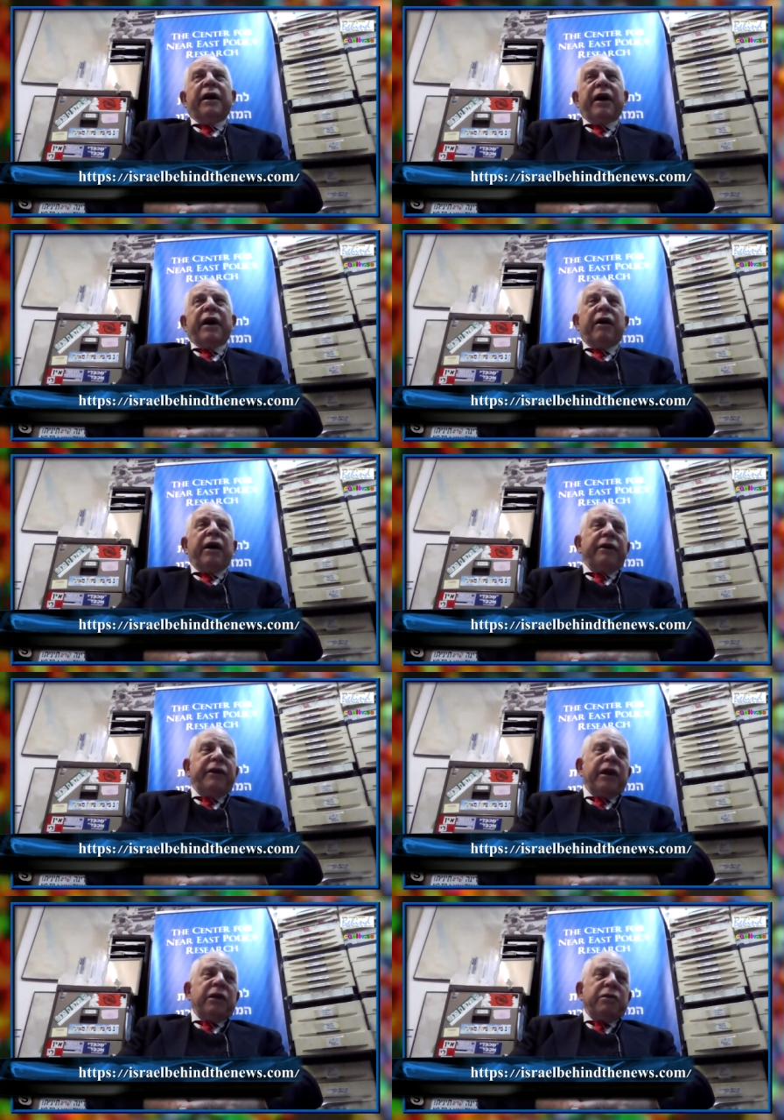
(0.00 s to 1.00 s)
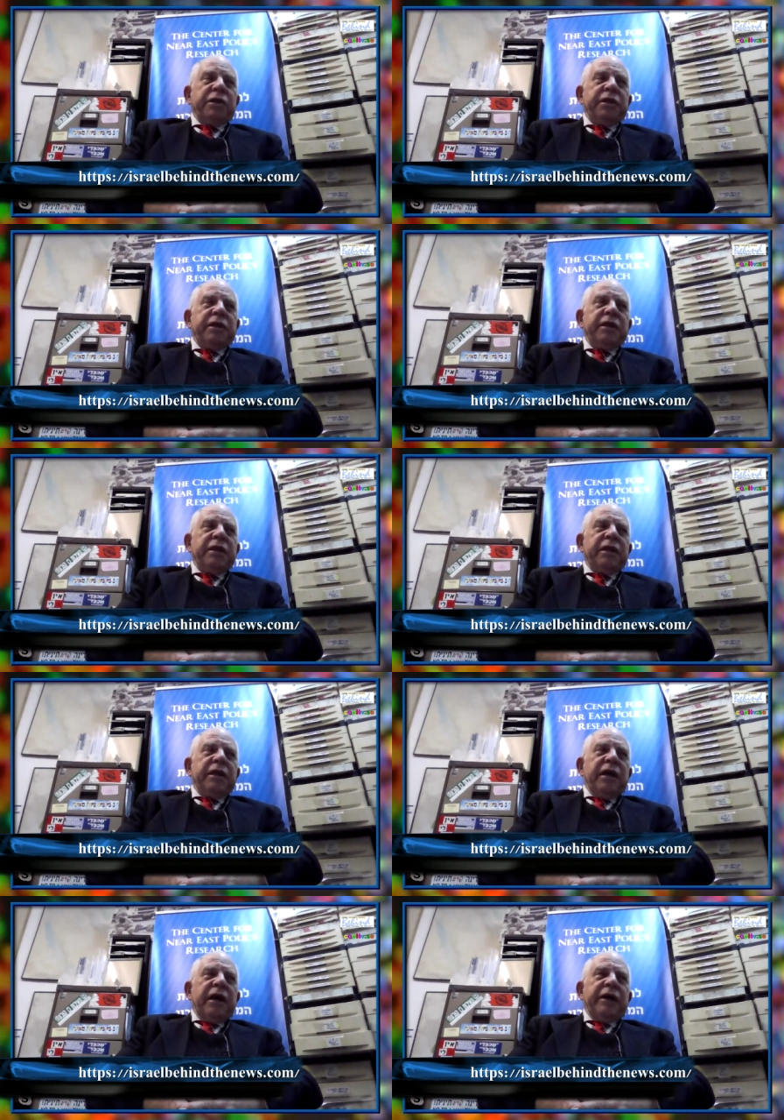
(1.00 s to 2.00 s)
they are under the illusion,
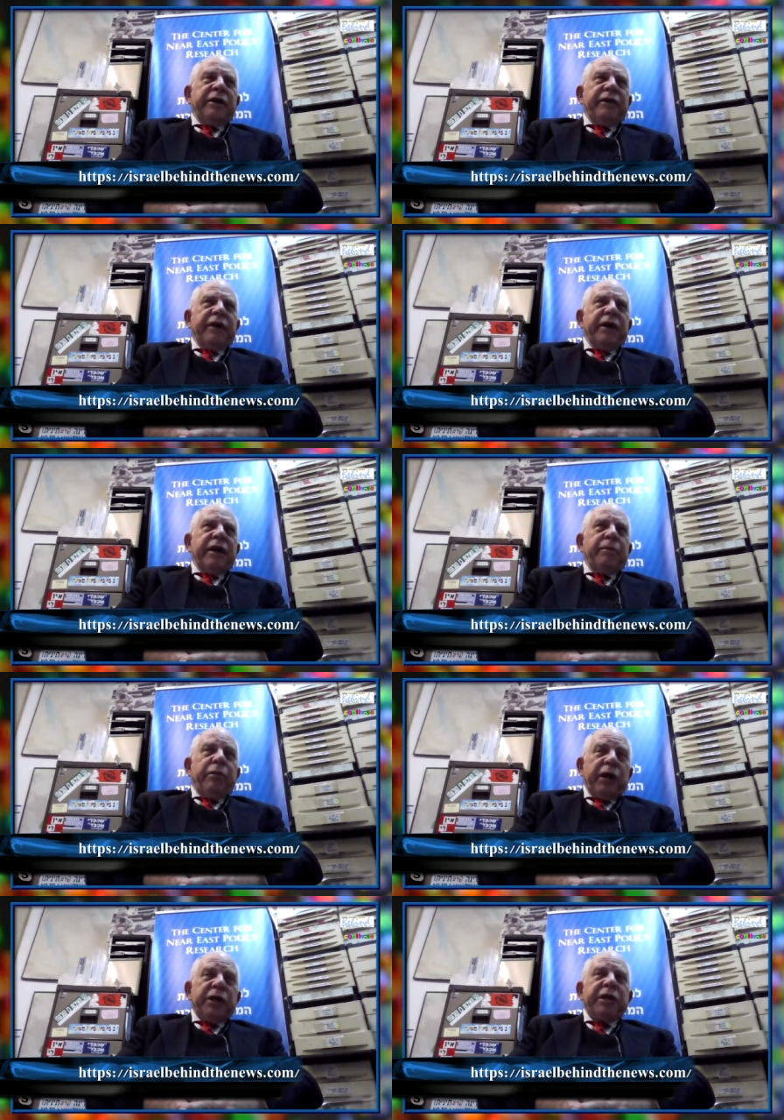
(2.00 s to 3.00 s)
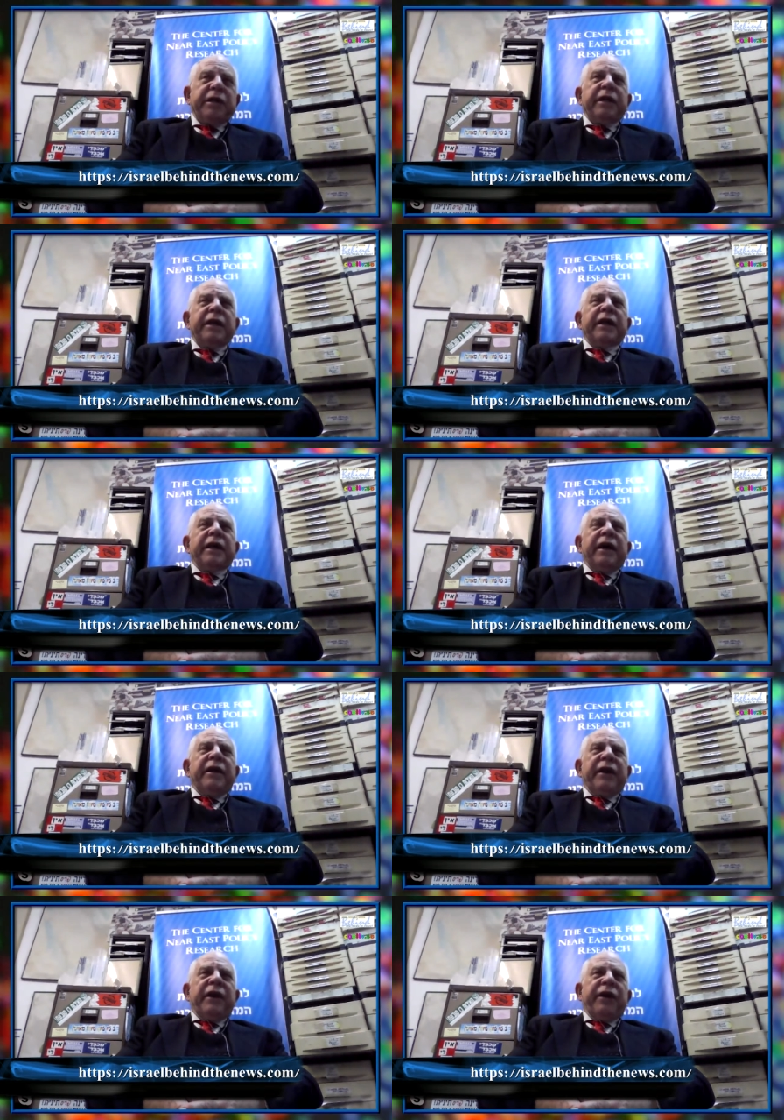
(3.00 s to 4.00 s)
under the impression
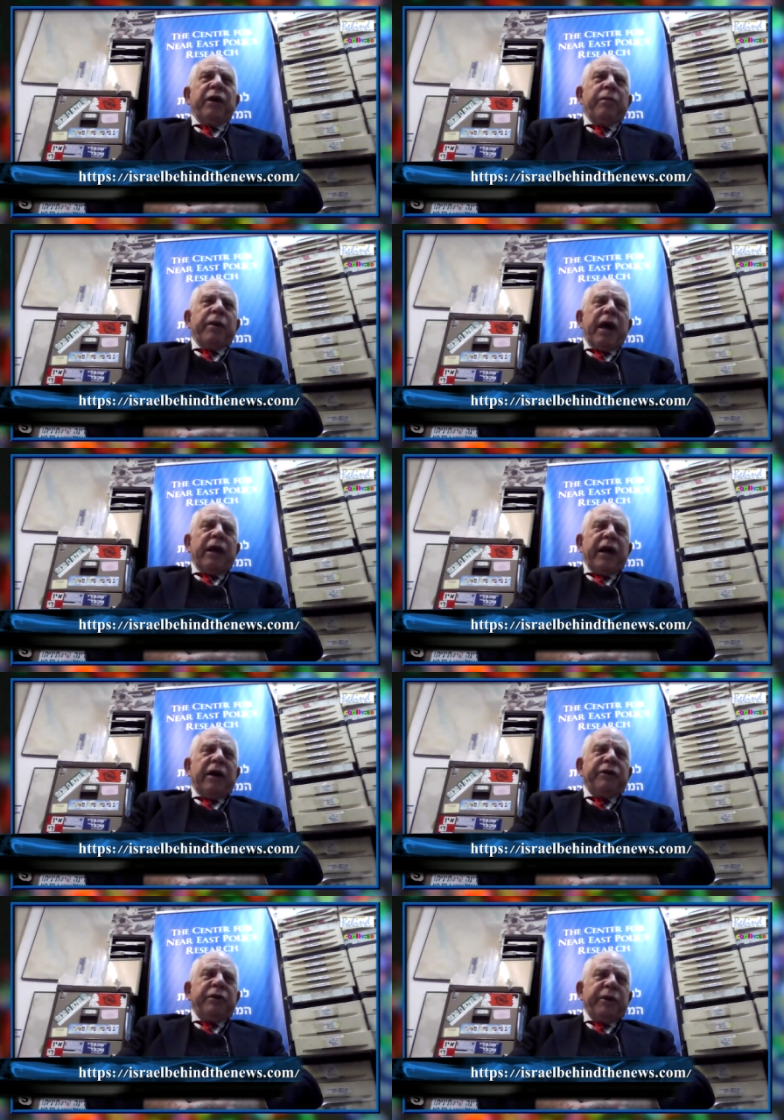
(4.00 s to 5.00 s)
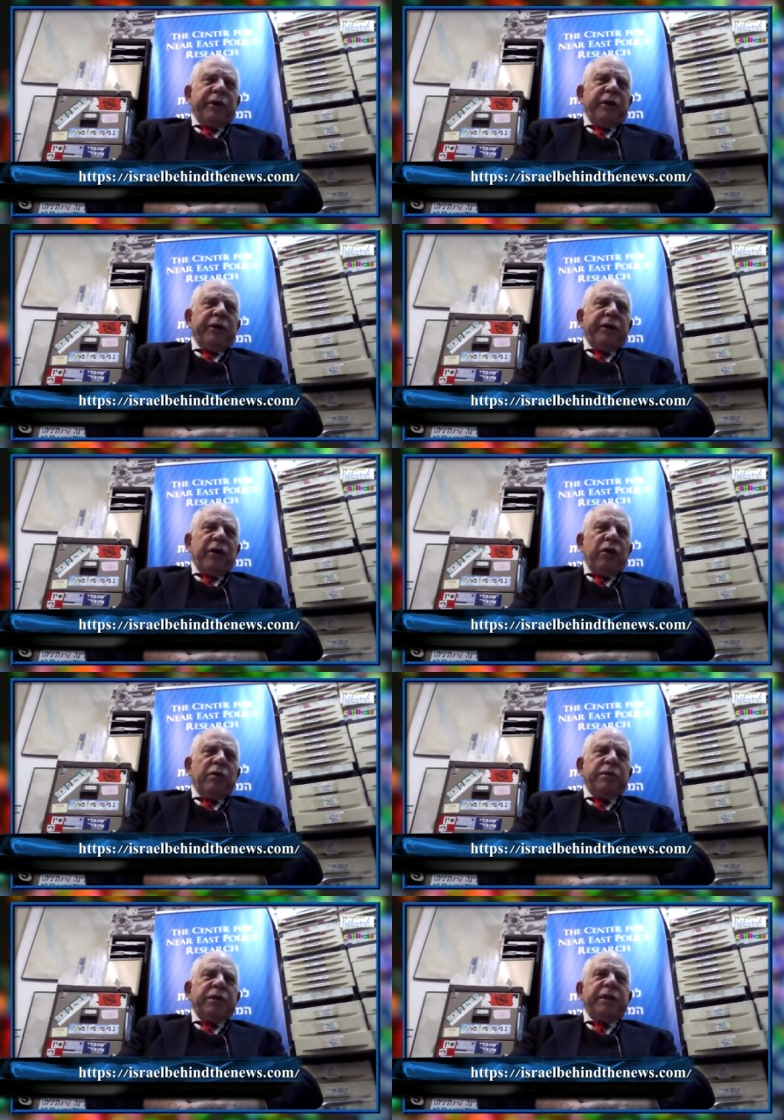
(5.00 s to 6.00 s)
that they will be allowed to return to the
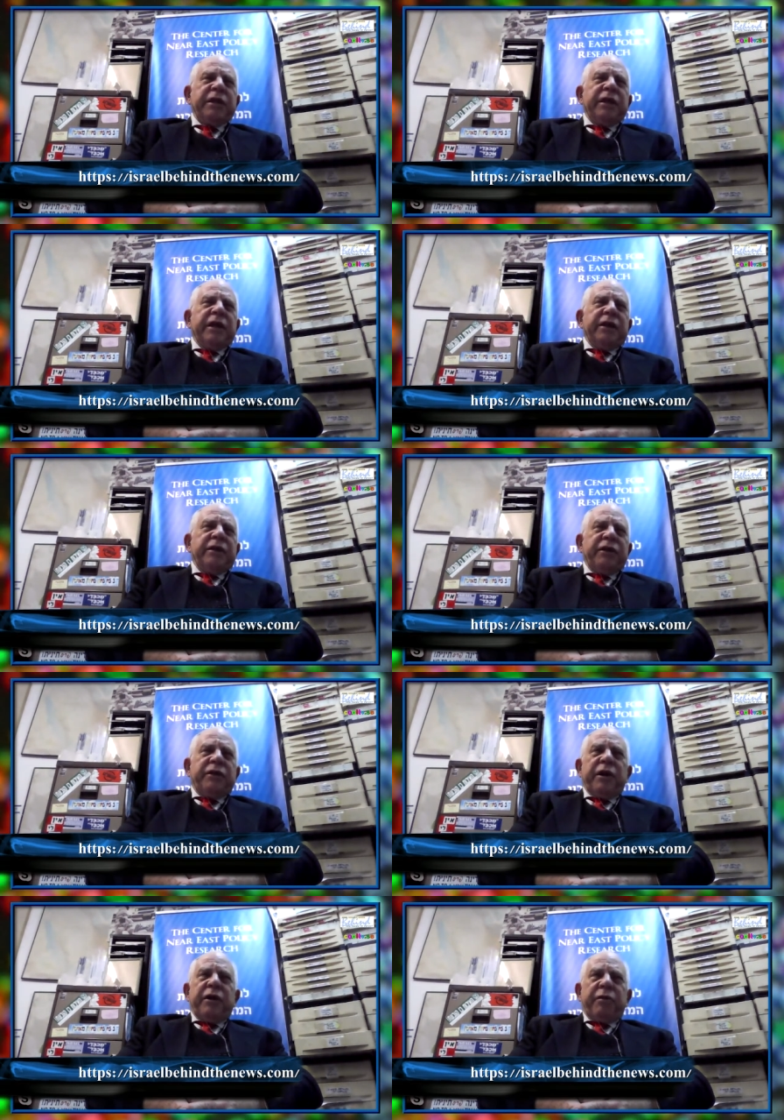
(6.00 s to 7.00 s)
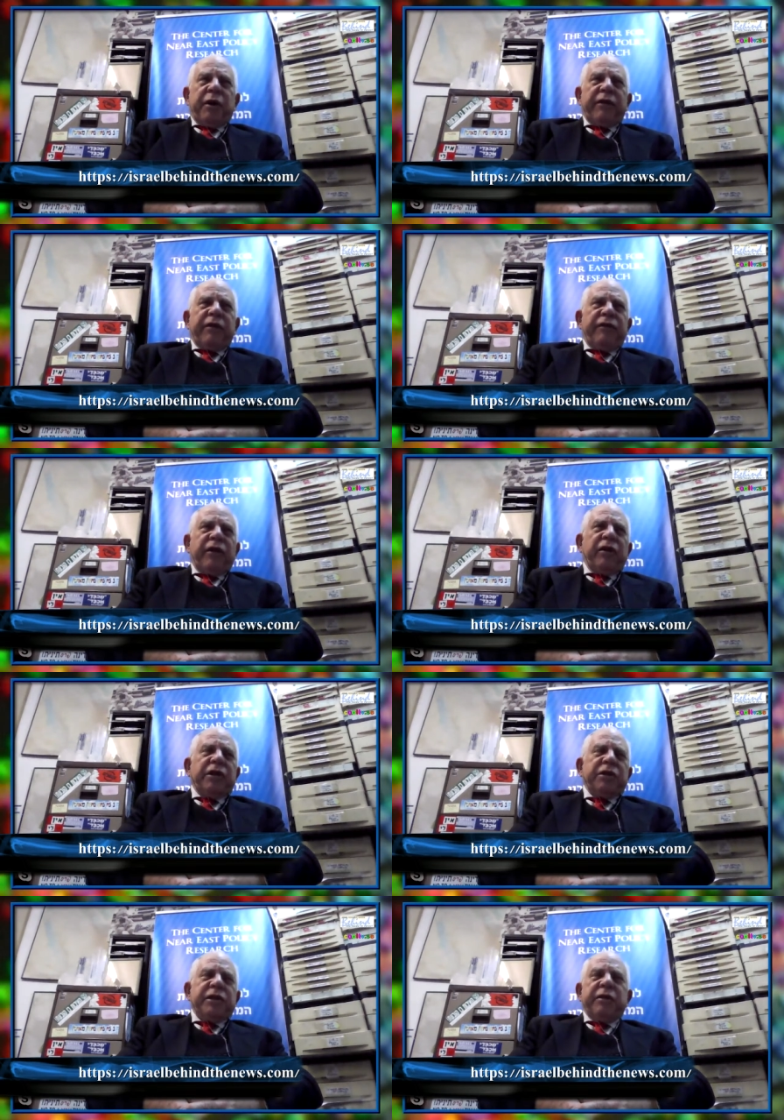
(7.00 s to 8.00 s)
homes, to their thriving
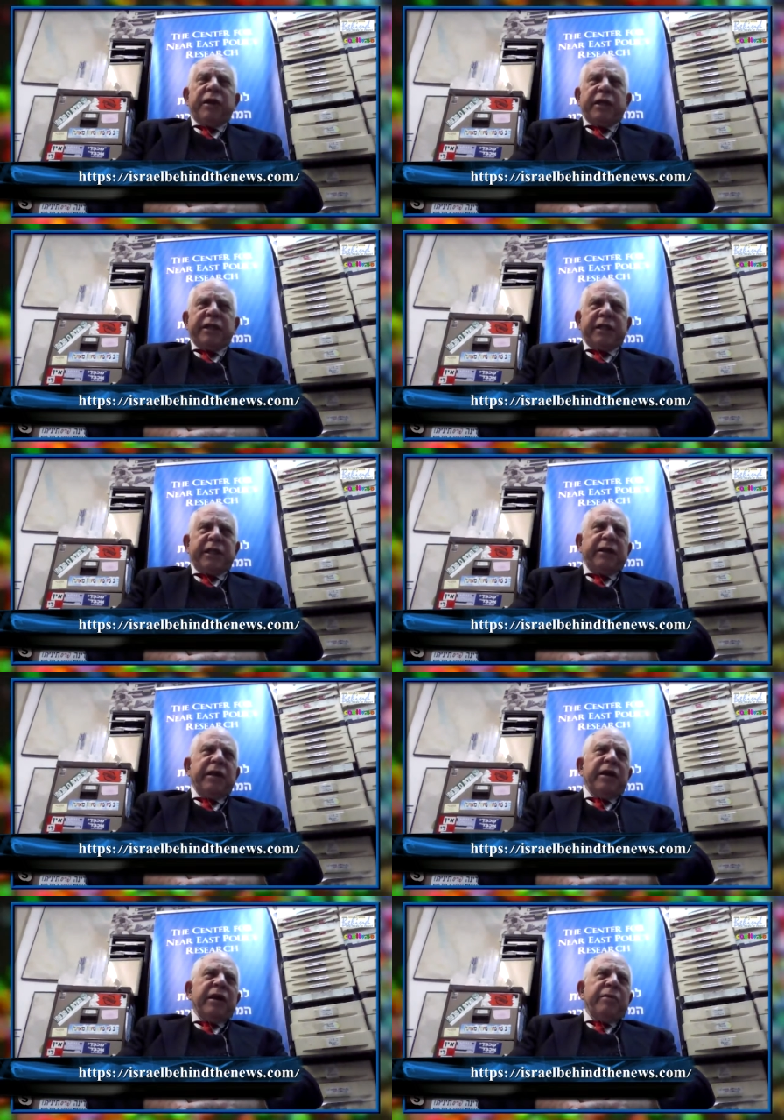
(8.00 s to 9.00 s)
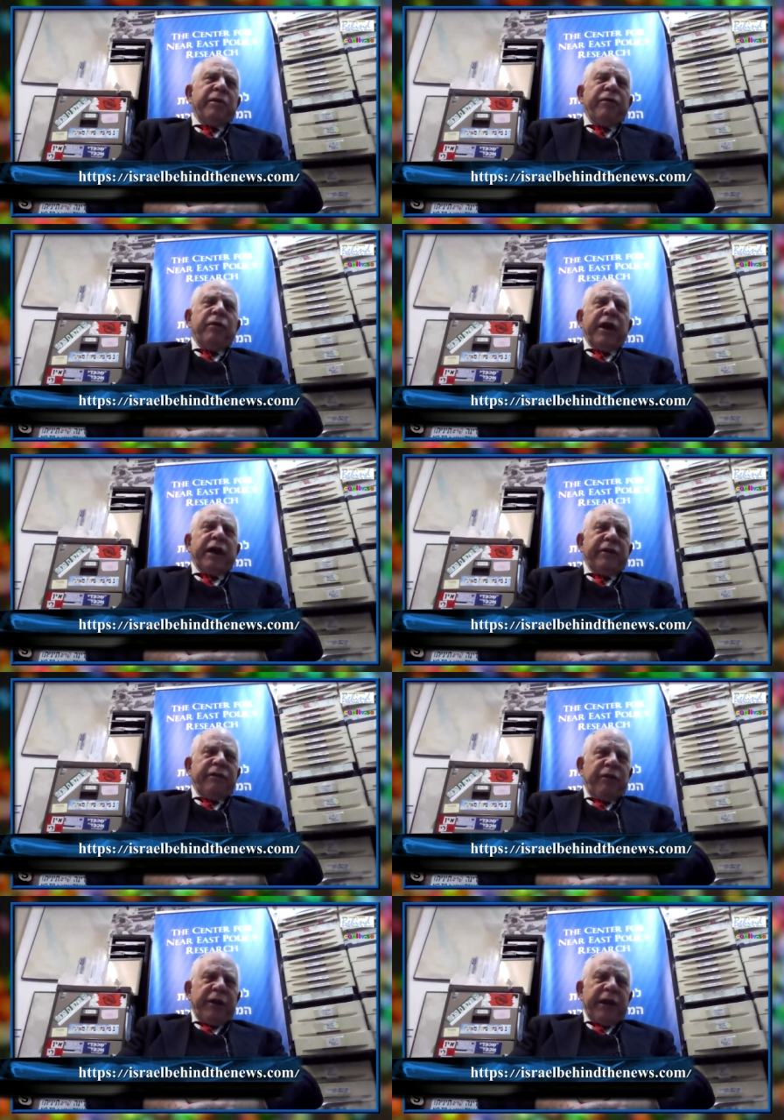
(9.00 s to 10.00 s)
villages that existed before
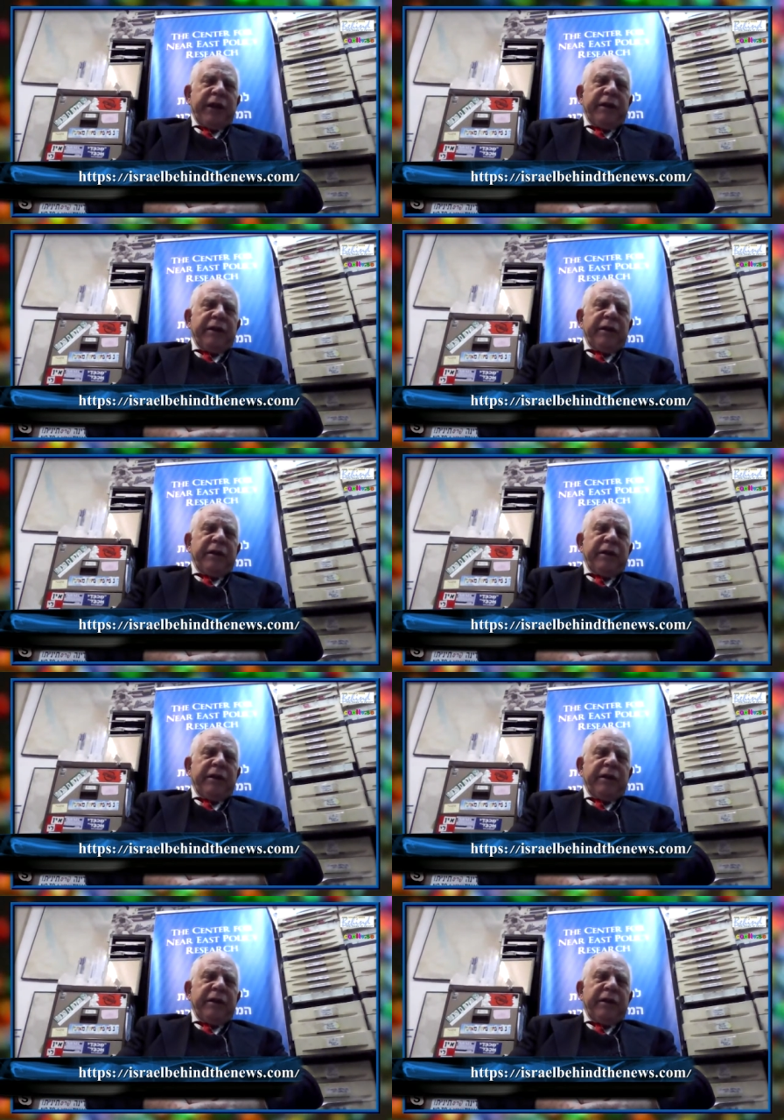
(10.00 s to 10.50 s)
1948.